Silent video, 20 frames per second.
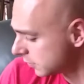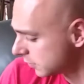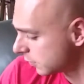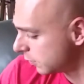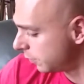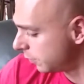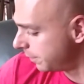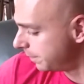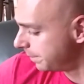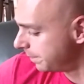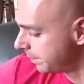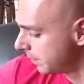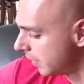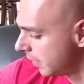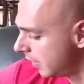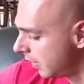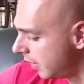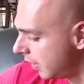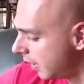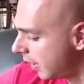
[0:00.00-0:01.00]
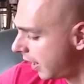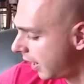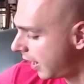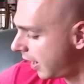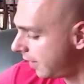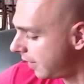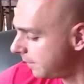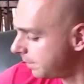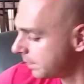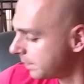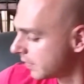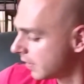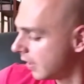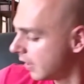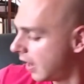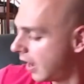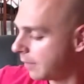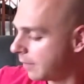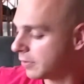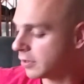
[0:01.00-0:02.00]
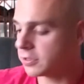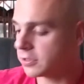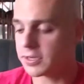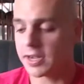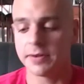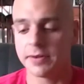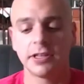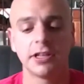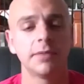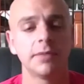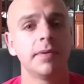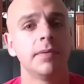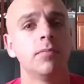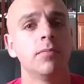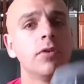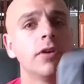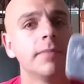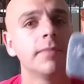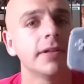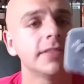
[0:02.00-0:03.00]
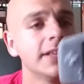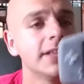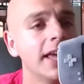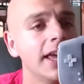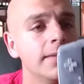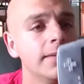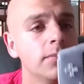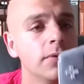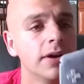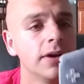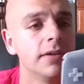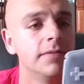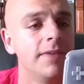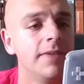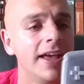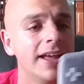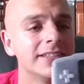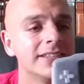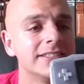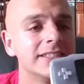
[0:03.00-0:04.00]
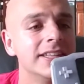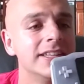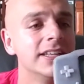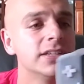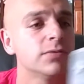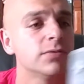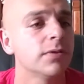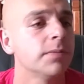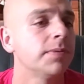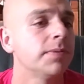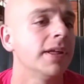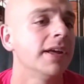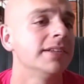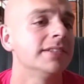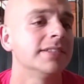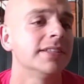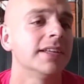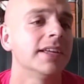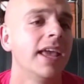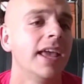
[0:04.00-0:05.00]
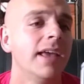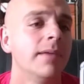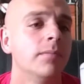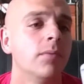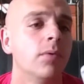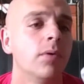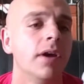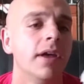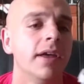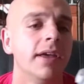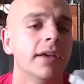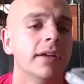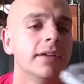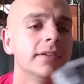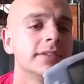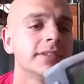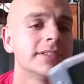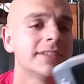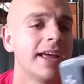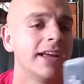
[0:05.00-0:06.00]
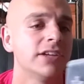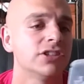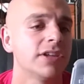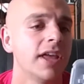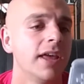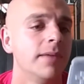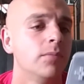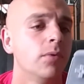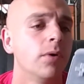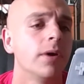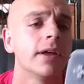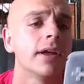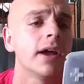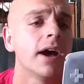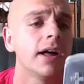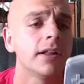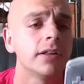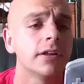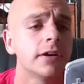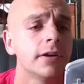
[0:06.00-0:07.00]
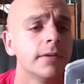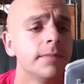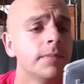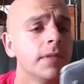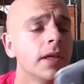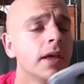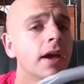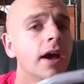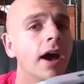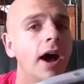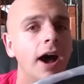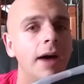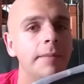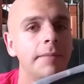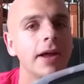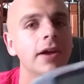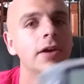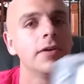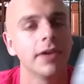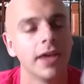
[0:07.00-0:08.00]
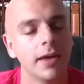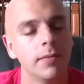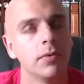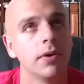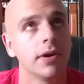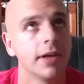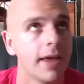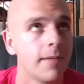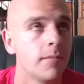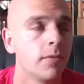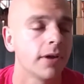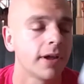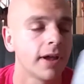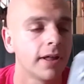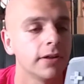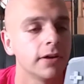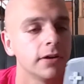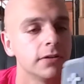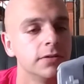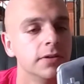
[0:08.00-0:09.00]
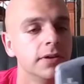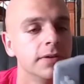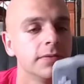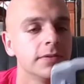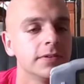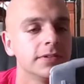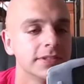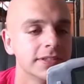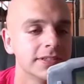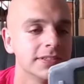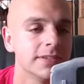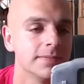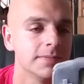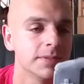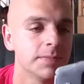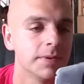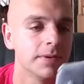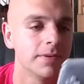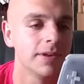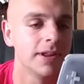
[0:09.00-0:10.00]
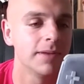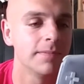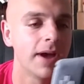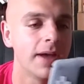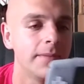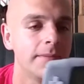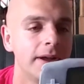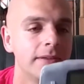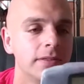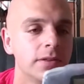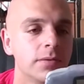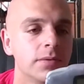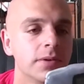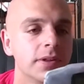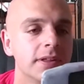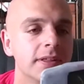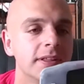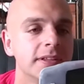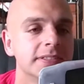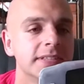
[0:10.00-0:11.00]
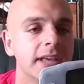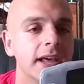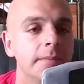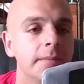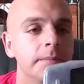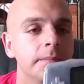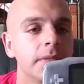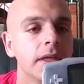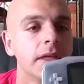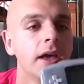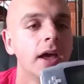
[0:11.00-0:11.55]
cool. I'm going to talk a little bit more about the Game Boy Advance. This replaced the Game Boy / Game Boy Color. I know Game Boy and Game Boy Color are 2 different systems, but in my mind they're really the same.